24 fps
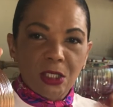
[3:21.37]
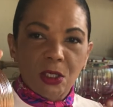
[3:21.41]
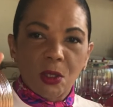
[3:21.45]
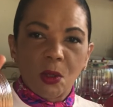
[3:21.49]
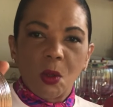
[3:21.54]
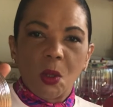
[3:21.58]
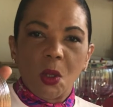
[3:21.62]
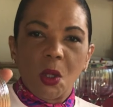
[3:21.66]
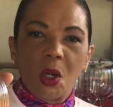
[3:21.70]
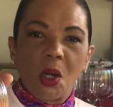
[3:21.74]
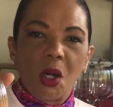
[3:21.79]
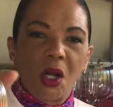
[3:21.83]
So
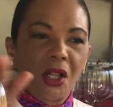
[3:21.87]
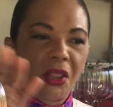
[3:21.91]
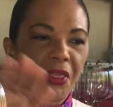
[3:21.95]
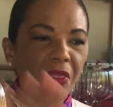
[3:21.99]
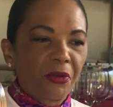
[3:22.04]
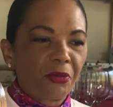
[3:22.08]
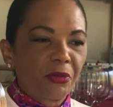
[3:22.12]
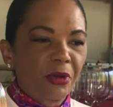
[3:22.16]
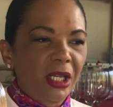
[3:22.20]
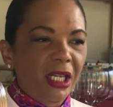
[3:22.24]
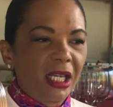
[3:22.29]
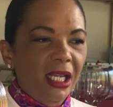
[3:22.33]
all
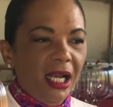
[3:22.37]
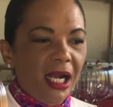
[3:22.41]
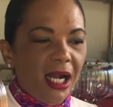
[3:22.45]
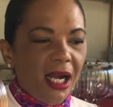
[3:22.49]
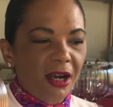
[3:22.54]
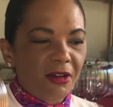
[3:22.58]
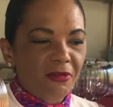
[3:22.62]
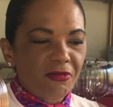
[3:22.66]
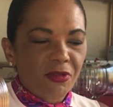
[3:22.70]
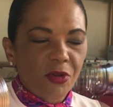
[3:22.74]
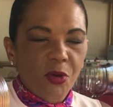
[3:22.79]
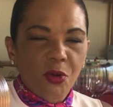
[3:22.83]
three
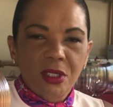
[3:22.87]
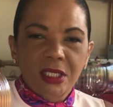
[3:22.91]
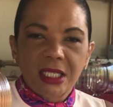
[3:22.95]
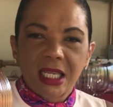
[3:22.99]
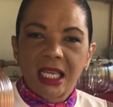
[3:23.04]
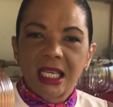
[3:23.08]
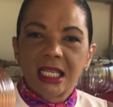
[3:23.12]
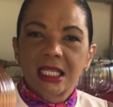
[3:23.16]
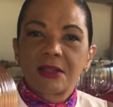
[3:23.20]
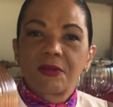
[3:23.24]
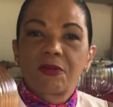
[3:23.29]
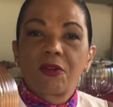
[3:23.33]
are
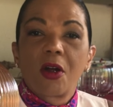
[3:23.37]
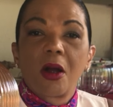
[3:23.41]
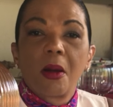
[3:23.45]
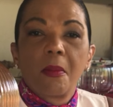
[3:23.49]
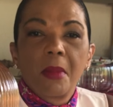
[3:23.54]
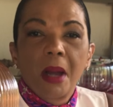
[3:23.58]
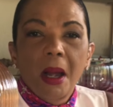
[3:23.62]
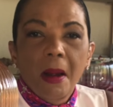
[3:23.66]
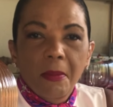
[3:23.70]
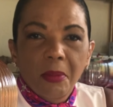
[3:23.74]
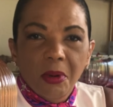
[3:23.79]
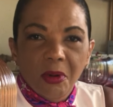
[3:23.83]
rosés
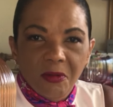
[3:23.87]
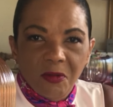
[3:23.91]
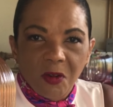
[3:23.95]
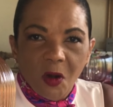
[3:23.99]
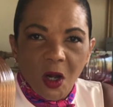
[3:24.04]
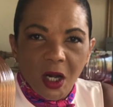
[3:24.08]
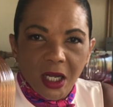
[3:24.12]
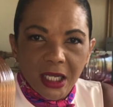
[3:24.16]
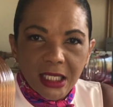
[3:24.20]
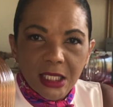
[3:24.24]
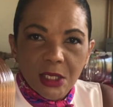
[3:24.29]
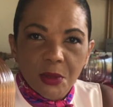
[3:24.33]
from
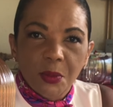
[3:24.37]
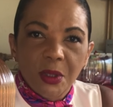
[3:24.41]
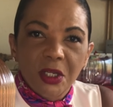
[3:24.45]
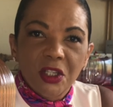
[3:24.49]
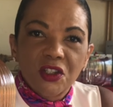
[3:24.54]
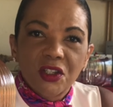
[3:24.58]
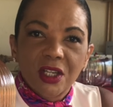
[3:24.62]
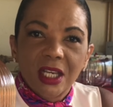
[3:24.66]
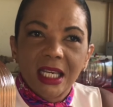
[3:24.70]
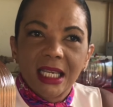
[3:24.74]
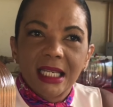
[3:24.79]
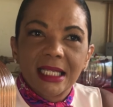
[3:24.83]
Provence,
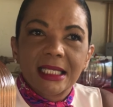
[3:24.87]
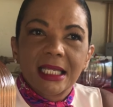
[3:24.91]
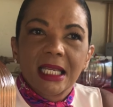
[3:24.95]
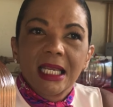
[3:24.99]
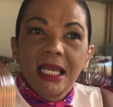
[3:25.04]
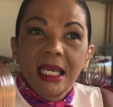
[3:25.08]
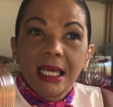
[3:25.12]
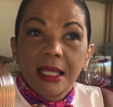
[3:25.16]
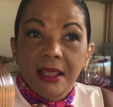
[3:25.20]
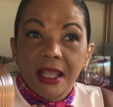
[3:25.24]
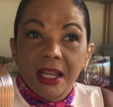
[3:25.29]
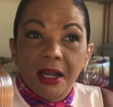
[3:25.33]
which is
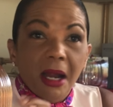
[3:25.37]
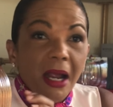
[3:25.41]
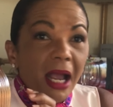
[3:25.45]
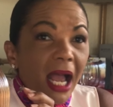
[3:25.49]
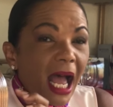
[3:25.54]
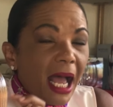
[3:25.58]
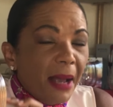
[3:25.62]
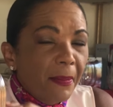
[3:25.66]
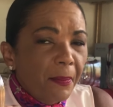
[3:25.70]
they're